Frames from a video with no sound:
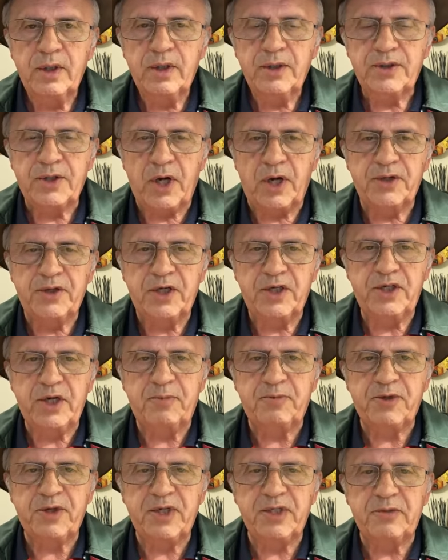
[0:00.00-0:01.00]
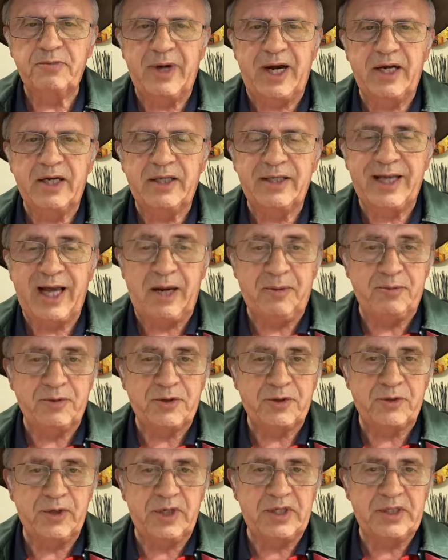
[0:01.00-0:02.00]
So the Egyptians made
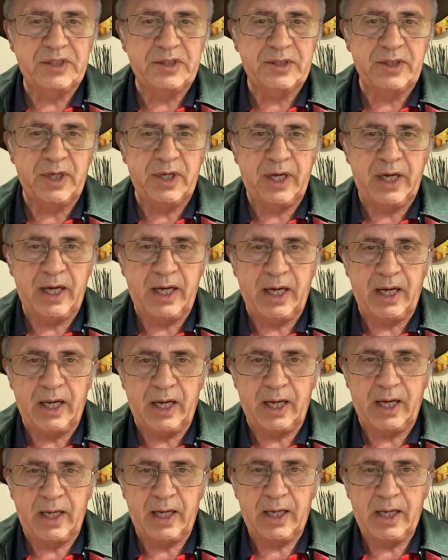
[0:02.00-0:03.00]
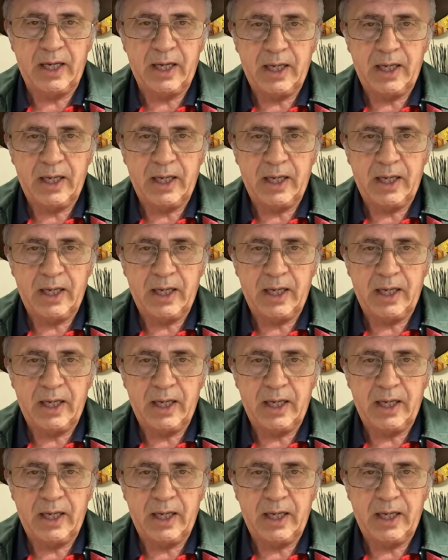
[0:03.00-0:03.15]
tapestries uh,